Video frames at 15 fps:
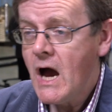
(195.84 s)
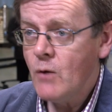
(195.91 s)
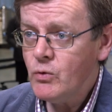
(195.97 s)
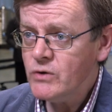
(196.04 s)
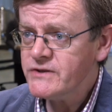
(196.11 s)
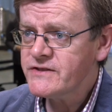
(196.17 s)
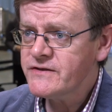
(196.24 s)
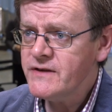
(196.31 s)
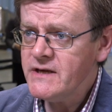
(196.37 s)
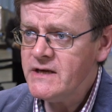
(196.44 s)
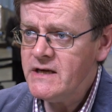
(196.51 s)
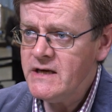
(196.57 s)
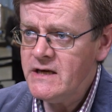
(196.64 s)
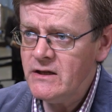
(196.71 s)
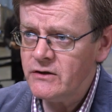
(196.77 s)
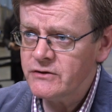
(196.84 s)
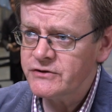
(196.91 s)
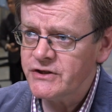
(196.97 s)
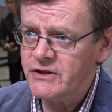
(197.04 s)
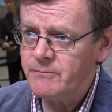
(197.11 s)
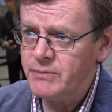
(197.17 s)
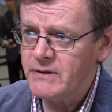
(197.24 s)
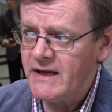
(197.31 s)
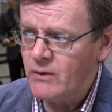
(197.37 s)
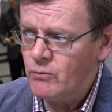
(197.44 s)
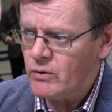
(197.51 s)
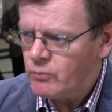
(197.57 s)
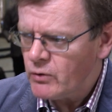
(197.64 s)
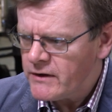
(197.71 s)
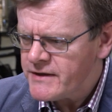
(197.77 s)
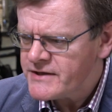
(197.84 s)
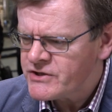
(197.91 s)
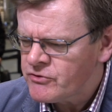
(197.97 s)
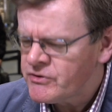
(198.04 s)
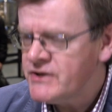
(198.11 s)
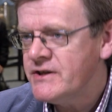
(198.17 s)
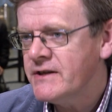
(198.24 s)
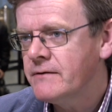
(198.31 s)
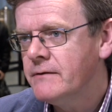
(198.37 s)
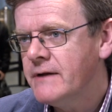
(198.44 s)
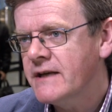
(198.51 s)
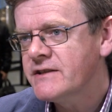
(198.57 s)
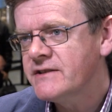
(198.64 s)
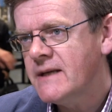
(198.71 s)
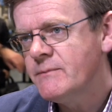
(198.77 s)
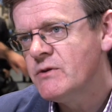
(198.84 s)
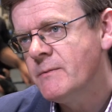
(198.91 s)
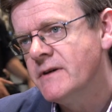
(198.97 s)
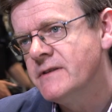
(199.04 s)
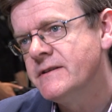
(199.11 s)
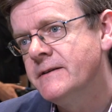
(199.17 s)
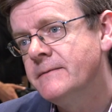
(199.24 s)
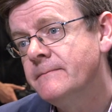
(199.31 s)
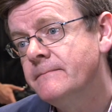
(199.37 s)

And what's the long term plan? What, what are the strategic next steps you might see?